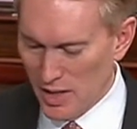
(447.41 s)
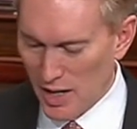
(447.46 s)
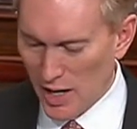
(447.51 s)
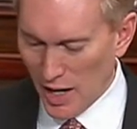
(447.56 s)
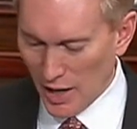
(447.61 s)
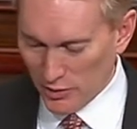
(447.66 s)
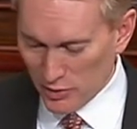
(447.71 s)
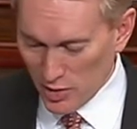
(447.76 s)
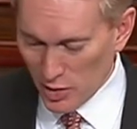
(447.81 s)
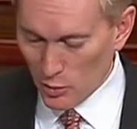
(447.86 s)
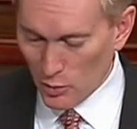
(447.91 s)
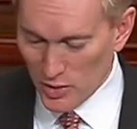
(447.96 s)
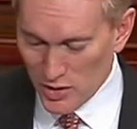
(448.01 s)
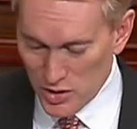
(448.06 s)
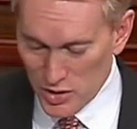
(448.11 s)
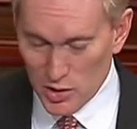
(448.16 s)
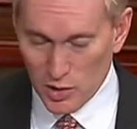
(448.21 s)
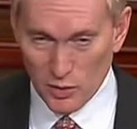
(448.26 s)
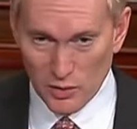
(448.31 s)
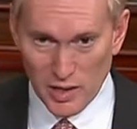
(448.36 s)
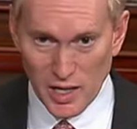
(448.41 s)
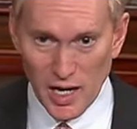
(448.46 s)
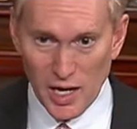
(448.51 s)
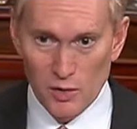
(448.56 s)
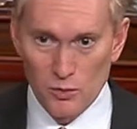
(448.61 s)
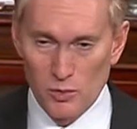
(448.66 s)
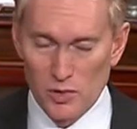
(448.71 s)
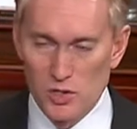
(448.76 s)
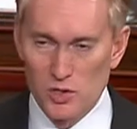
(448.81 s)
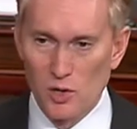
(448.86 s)
I think we still
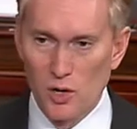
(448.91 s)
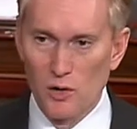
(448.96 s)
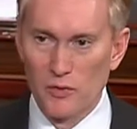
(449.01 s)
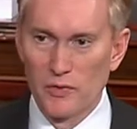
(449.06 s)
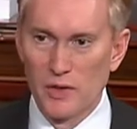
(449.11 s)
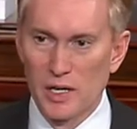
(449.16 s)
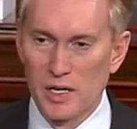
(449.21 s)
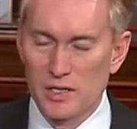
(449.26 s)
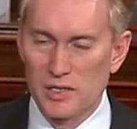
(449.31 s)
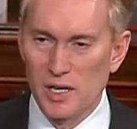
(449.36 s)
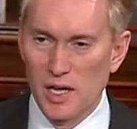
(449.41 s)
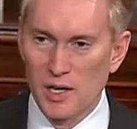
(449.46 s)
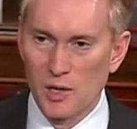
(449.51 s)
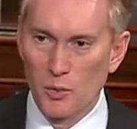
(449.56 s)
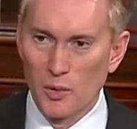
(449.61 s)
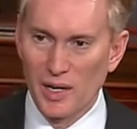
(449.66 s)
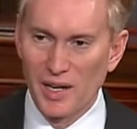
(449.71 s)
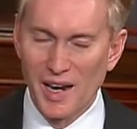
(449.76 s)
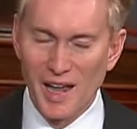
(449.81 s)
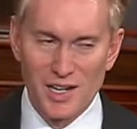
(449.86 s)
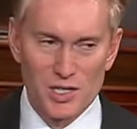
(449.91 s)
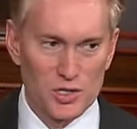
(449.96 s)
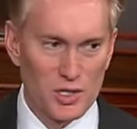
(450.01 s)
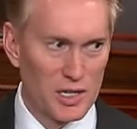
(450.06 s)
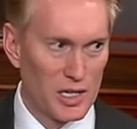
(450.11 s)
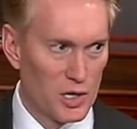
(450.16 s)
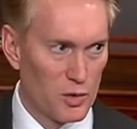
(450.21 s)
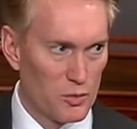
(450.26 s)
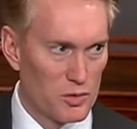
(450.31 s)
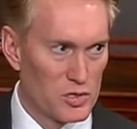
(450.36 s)
can resolve this and that we can actually
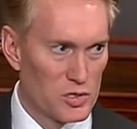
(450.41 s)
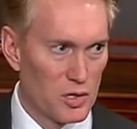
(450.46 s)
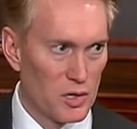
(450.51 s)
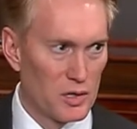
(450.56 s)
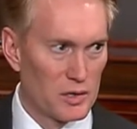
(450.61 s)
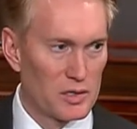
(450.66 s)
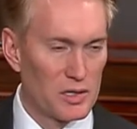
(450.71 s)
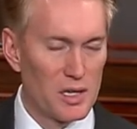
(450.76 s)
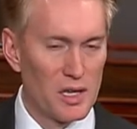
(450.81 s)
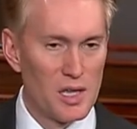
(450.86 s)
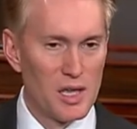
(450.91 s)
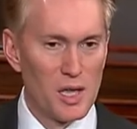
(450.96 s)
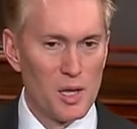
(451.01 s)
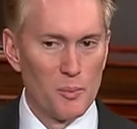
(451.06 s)
get a result,